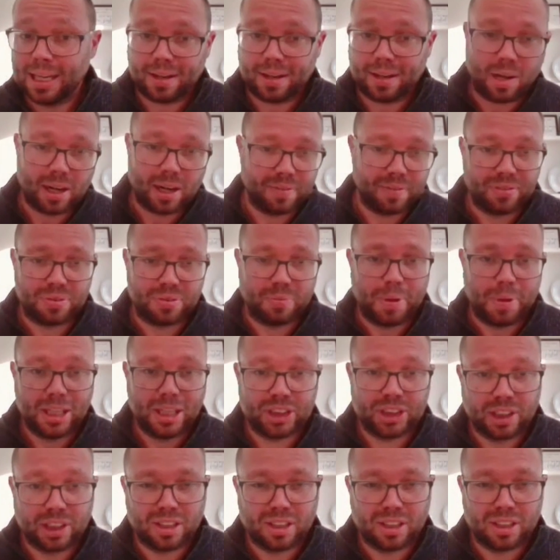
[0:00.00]
That kind of
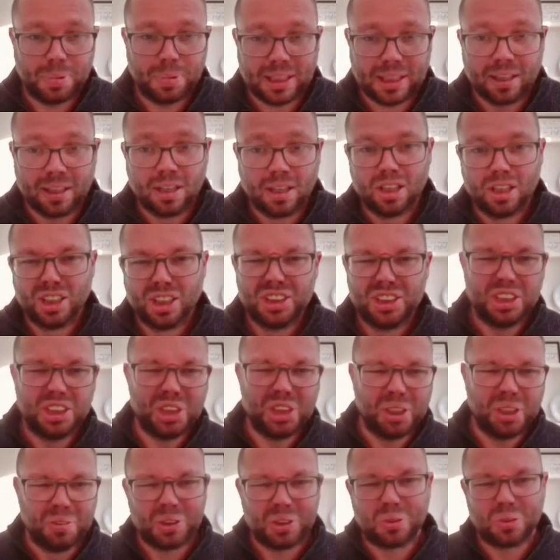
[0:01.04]
information can be
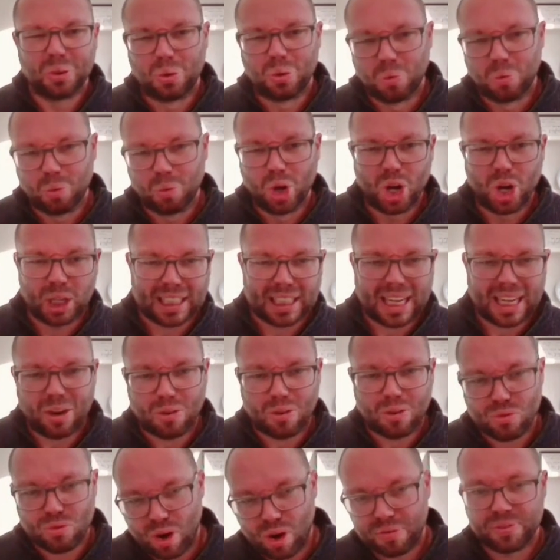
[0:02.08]
deduced or worked
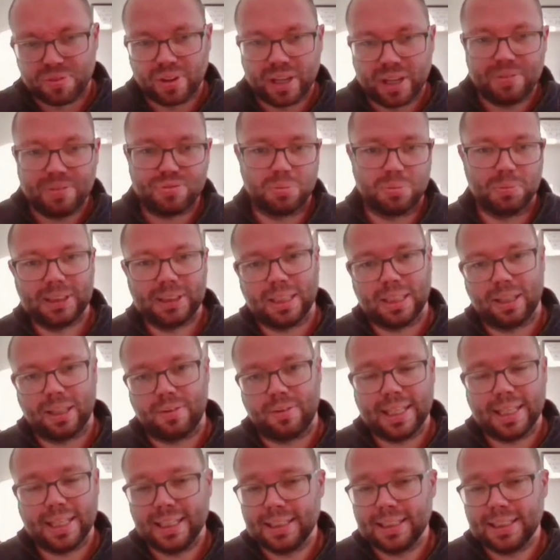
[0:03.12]
out roughly from
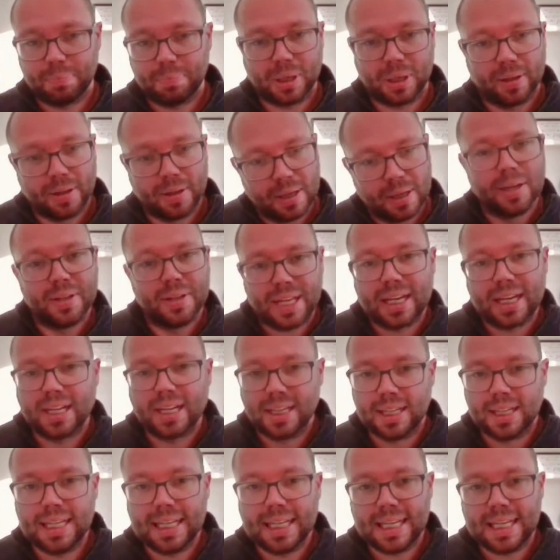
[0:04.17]
CRA data, but they're
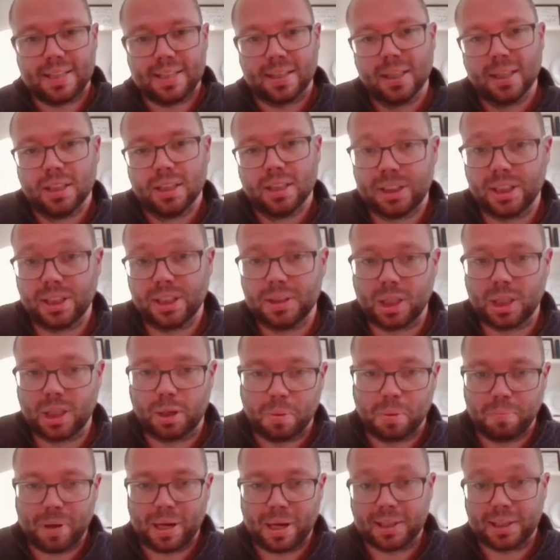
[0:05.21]
going to need to use
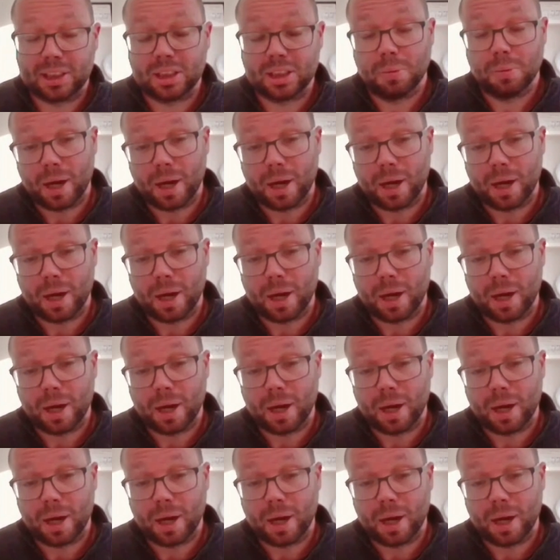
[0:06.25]
open banking.